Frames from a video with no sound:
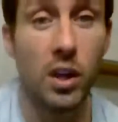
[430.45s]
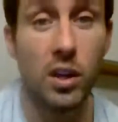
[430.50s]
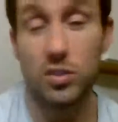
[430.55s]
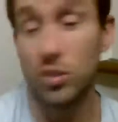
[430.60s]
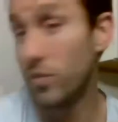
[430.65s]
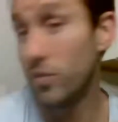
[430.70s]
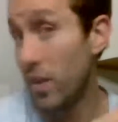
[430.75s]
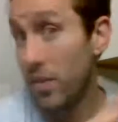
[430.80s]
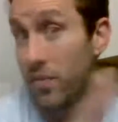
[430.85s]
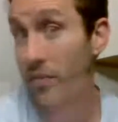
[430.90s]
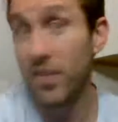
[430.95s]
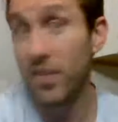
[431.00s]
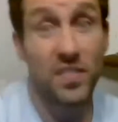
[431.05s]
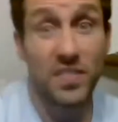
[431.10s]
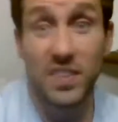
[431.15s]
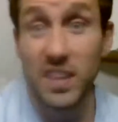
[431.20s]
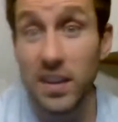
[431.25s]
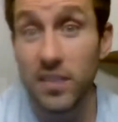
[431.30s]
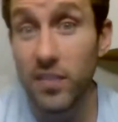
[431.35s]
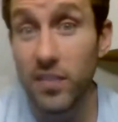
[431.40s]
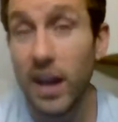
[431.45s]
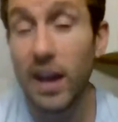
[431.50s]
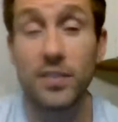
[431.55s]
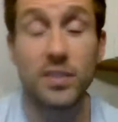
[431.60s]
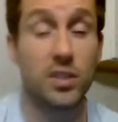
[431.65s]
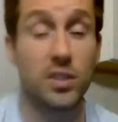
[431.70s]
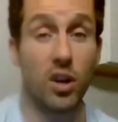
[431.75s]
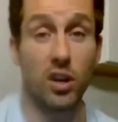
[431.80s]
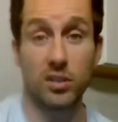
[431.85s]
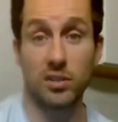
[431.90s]
So if you have 15
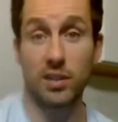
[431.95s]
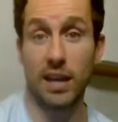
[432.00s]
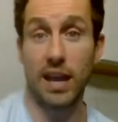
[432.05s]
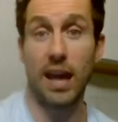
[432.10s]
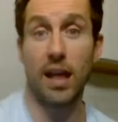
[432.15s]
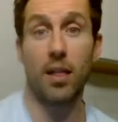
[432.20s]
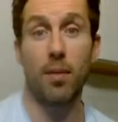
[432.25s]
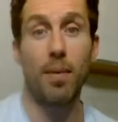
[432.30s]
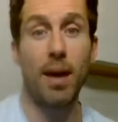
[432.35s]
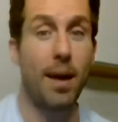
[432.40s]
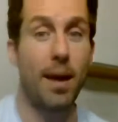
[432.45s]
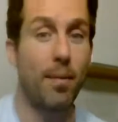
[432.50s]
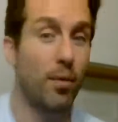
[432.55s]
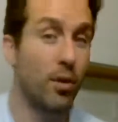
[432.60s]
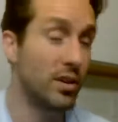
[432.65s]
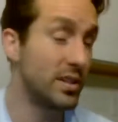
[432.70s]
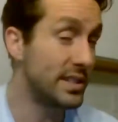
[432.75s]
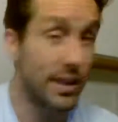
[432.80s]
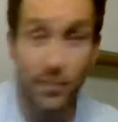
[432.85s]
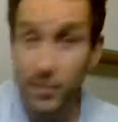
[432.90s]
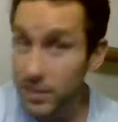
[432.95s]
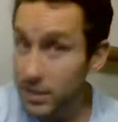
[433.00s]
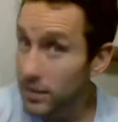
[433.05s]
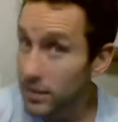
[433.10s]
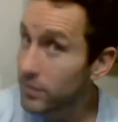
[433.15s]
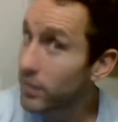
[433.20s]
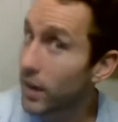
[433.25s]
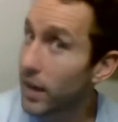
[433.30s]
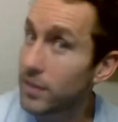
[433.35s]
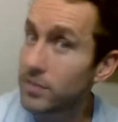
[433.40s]
5 stars like Alabama or
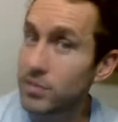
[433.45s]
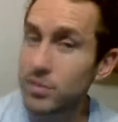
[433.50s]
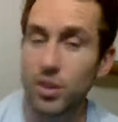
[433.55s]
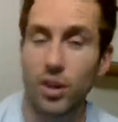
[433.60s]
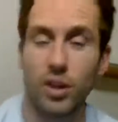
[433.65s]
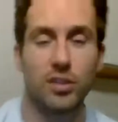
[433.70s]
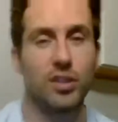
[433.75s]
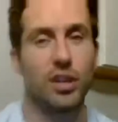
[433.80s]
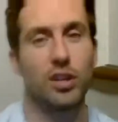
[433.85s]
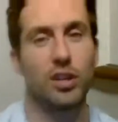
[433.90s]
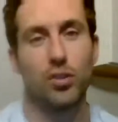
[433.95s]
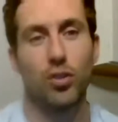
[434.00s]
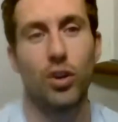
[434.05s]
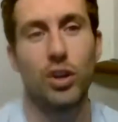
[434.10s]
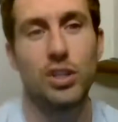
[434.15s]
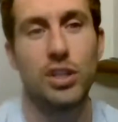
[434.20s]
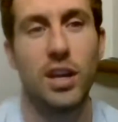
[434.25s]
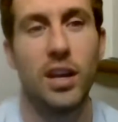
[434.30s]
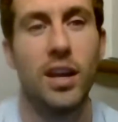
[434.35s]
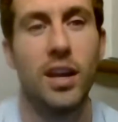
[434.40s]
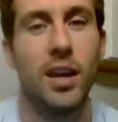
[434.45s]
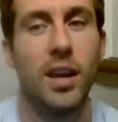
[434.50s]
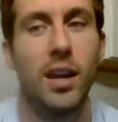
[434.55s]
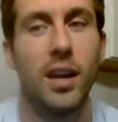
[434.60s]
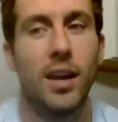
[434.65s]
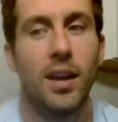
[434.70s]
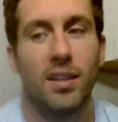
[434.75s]
17 5 stars like Georgia,